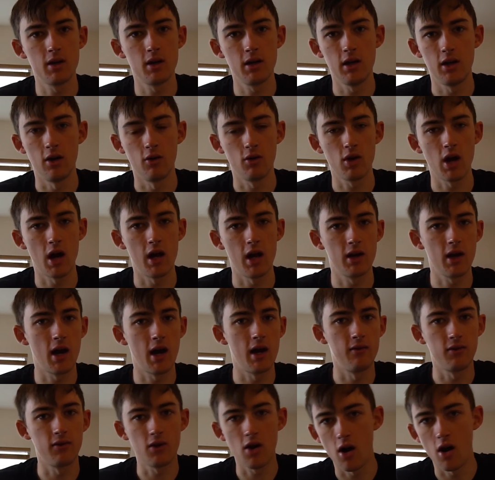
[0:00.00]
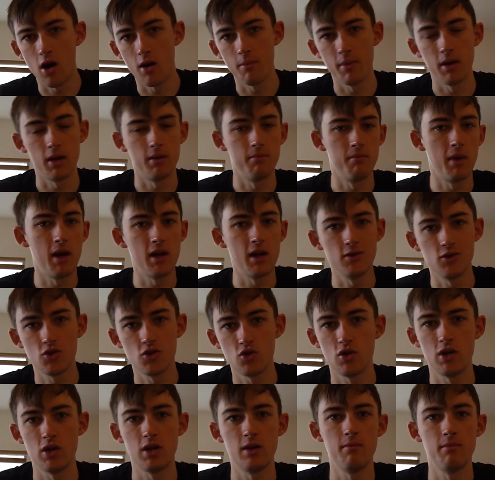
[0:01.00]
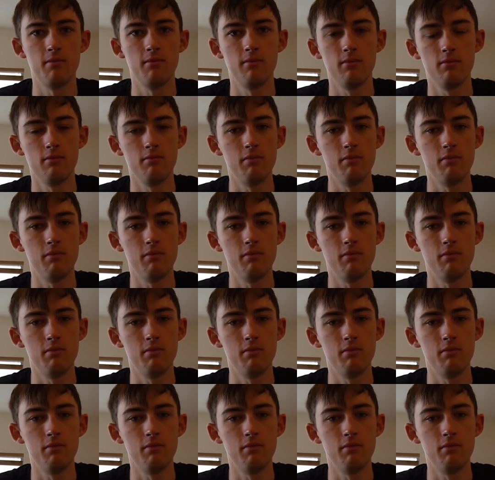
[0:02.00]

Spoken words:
you know, kind of common mainstream